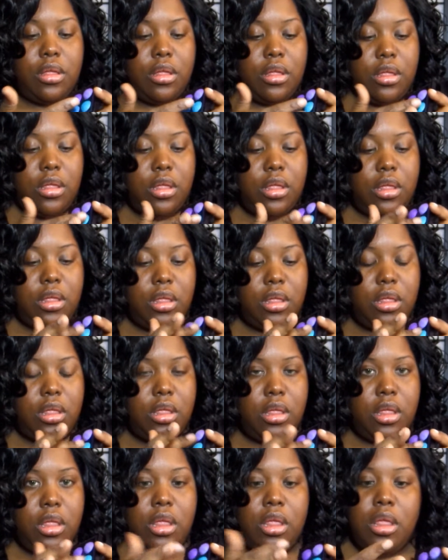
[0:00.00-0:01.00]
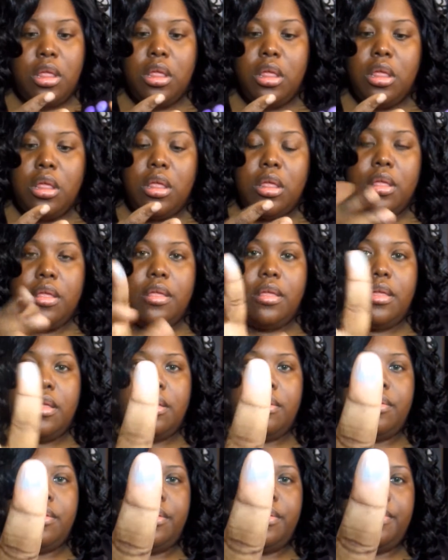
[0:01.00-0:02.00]

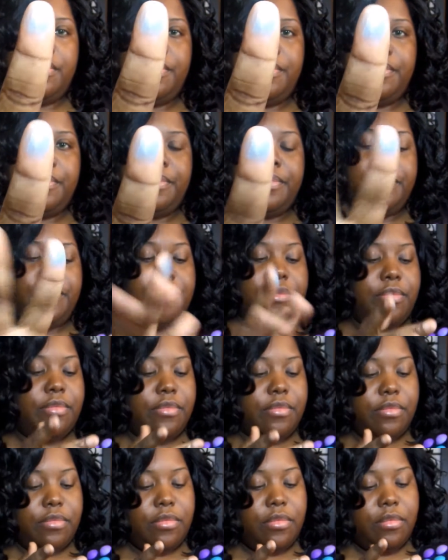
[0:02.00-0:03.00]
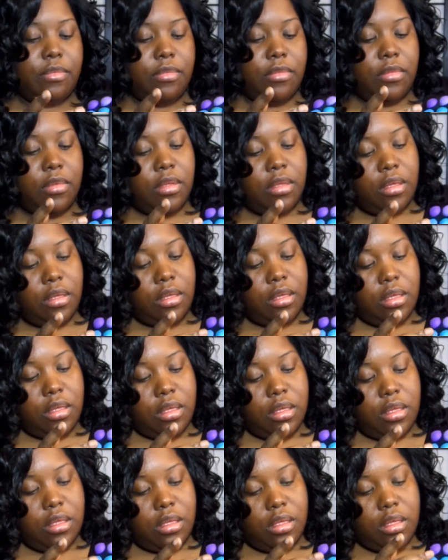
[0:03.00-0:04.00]

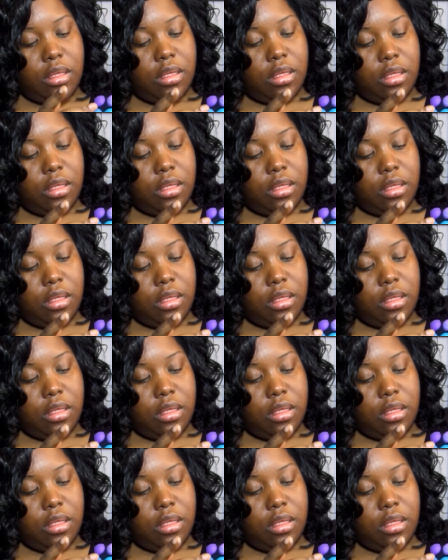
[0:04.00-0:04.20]
[no speech]